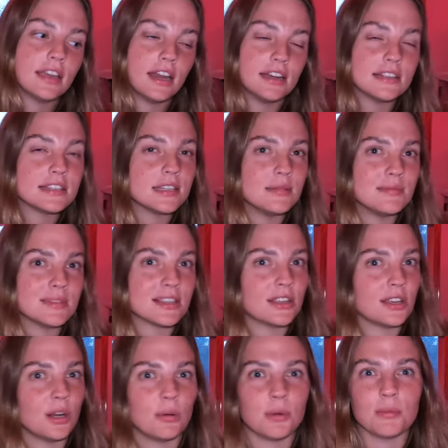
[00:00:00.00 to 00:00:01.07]
kind of seems
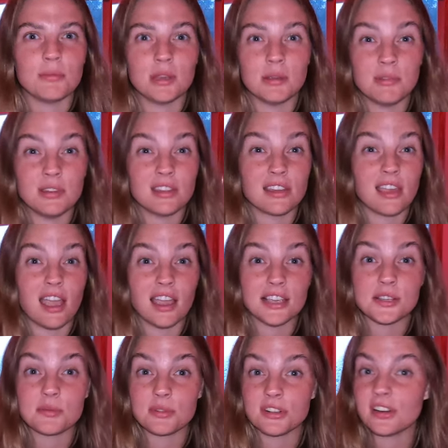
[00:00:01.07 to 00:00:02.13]
clear what maybe the
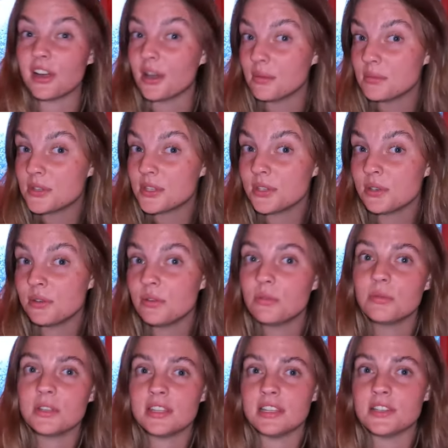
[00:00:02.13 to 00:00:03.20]
guys were up
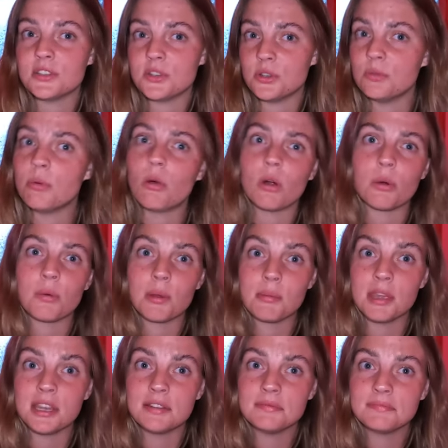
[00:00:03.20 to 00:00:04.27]
to with these two poor
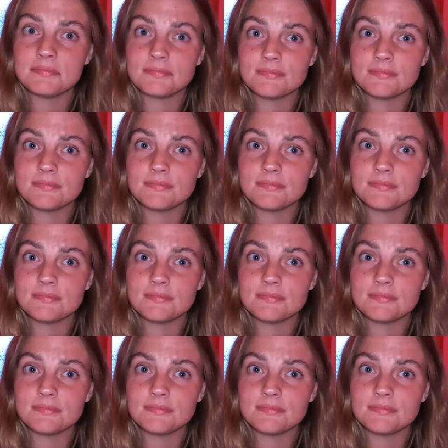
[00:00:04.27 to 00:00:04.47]
women.